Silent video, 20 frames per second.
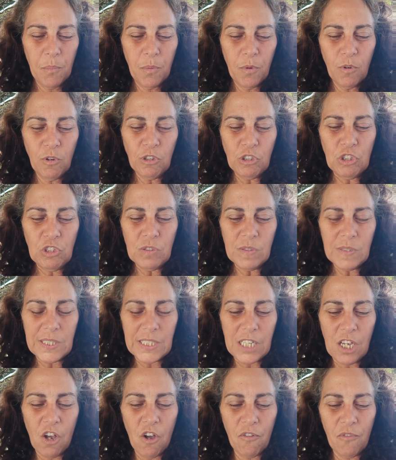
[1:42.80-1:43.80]
Put
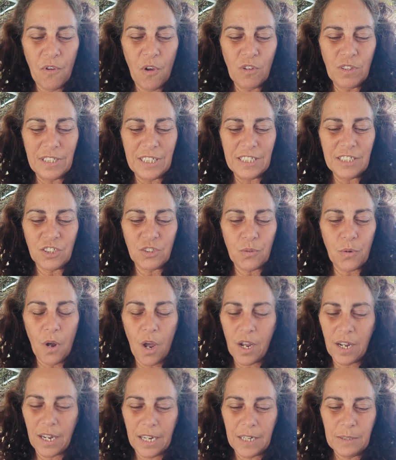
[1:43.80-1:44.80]
yourself on this
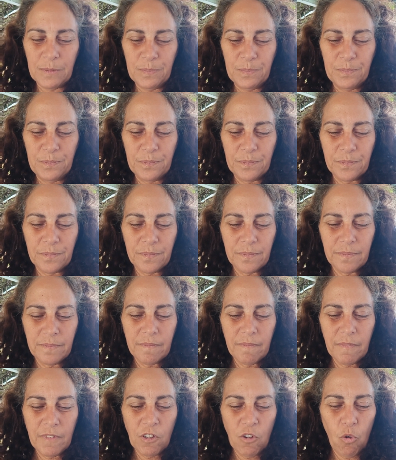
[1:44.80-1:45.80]
rock.
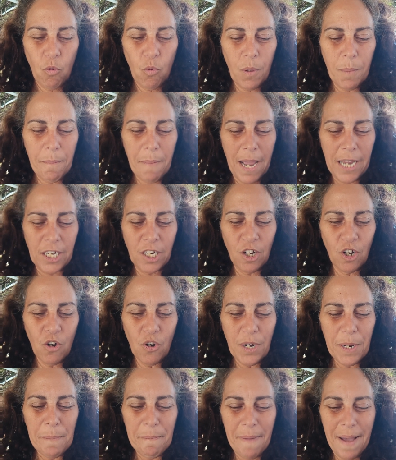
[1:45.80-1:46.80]
When my
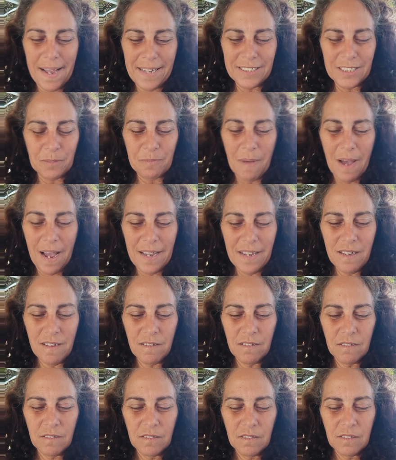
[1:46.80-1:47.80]
glory pass by,
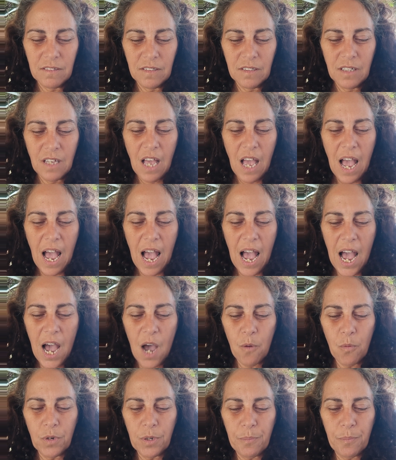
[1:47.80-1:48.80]

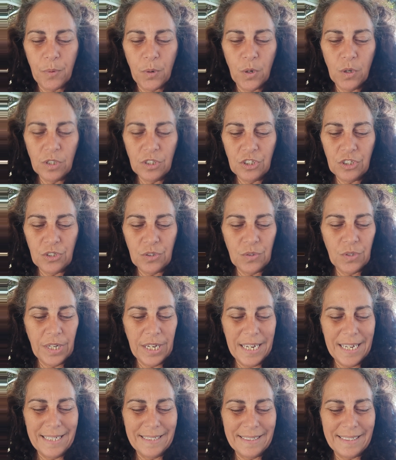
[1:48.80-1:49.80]
I will put you
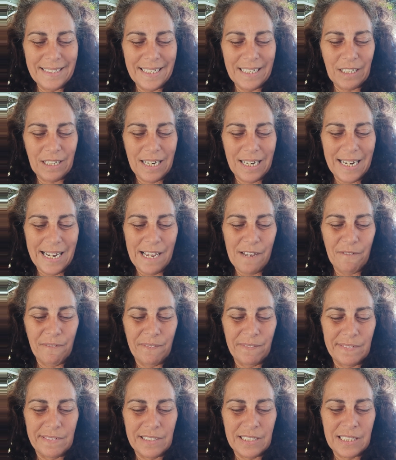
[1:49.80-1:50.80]
in the
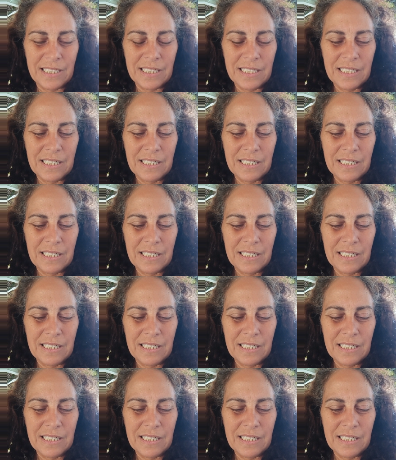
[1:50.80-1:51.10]
cleft